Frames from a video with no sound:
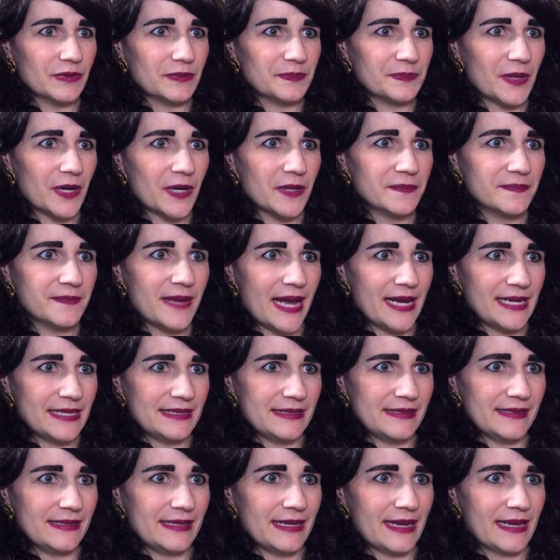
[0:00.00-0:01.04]
Oh, part
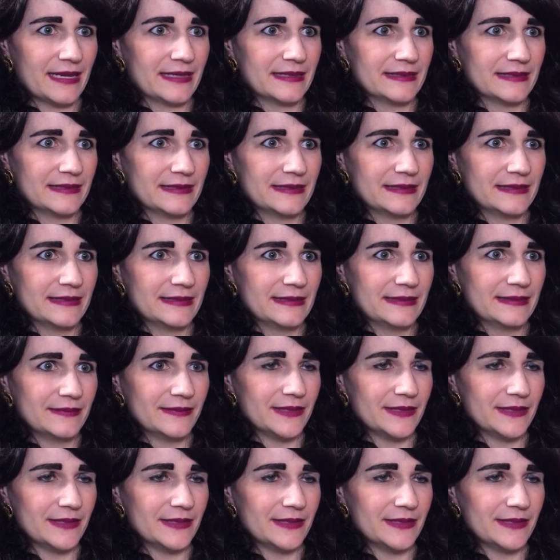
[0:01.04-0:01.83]
Mexican.